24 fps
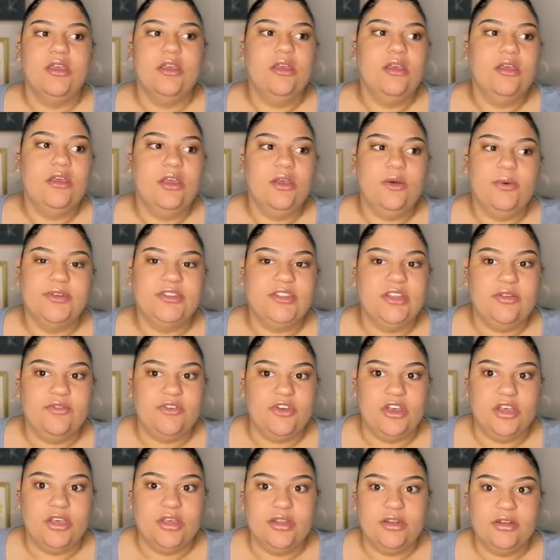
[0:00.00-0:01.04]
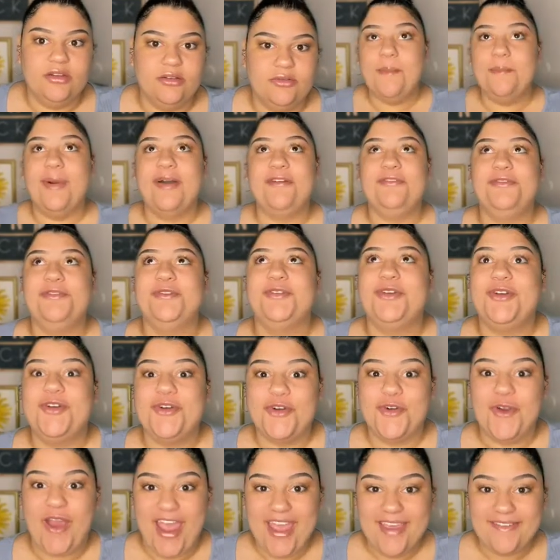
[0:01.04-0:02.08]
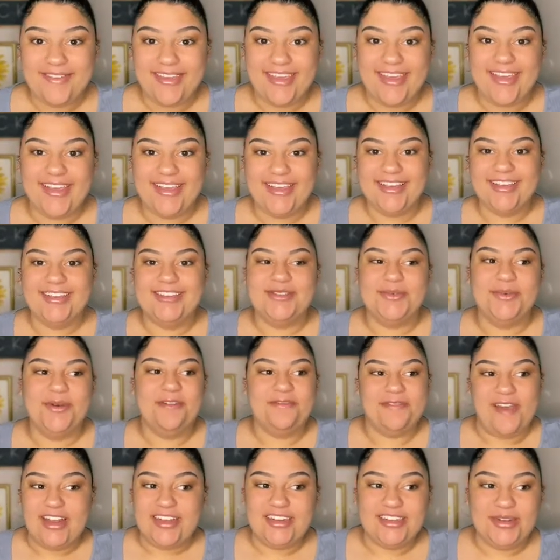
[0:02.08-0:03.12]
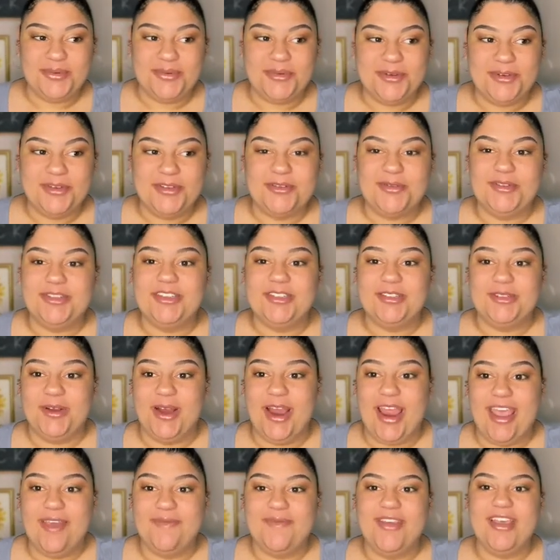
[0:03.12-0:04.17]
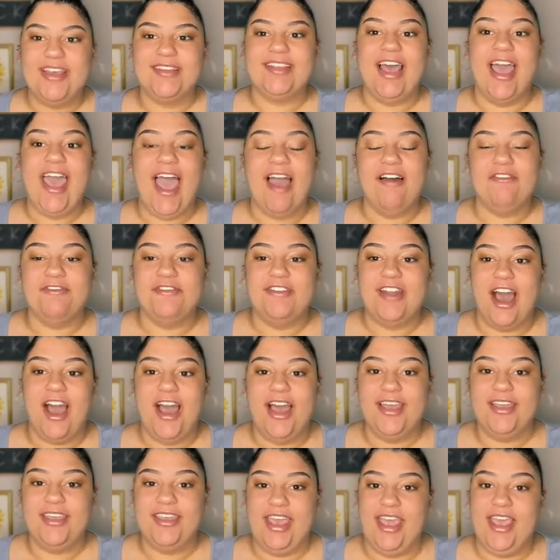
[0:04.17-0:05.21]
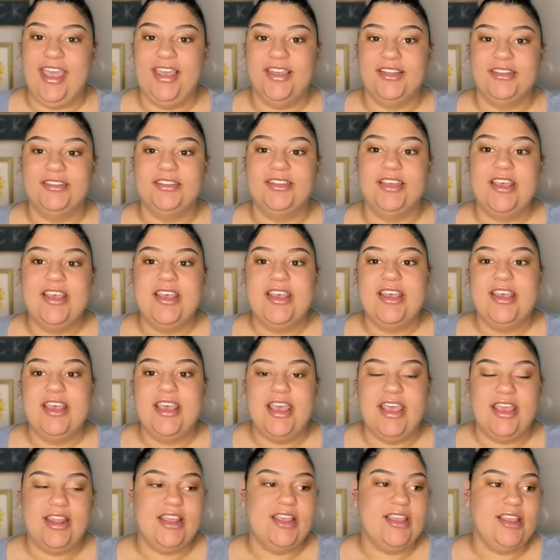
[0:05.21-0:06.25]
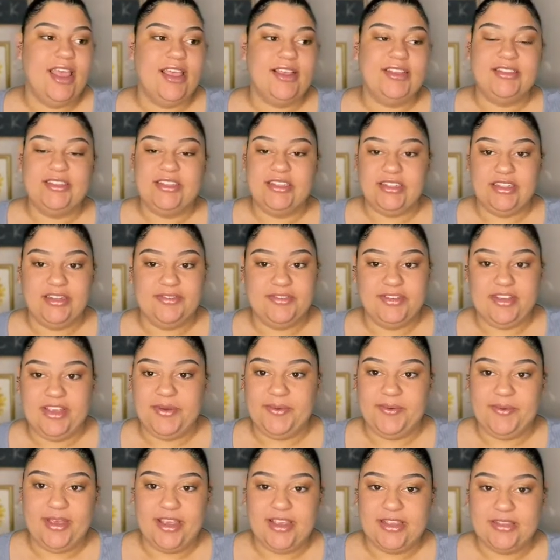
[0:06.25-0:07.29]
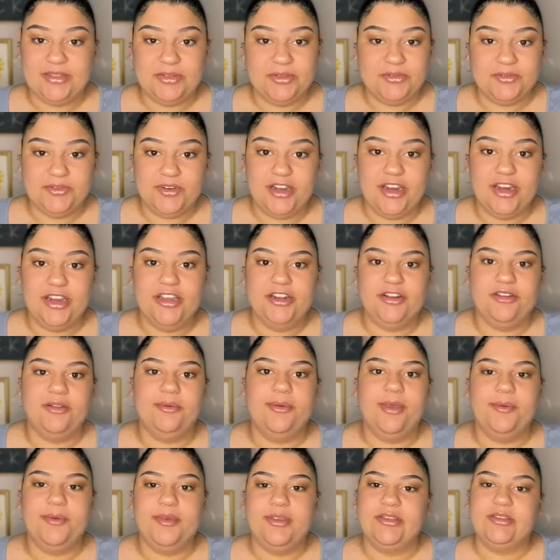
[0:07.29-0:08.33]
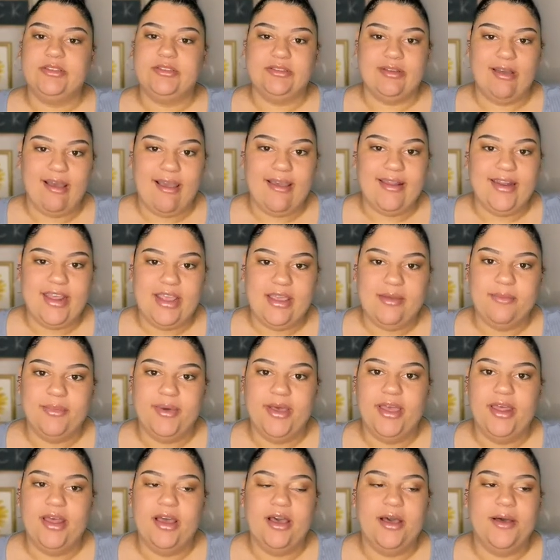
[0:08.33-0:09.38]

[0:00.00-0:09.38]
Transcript: it wasn't even good. My food cravings were vegetables, which is great because I have not gained any like significant weight so far. You know, the baby's tiny, but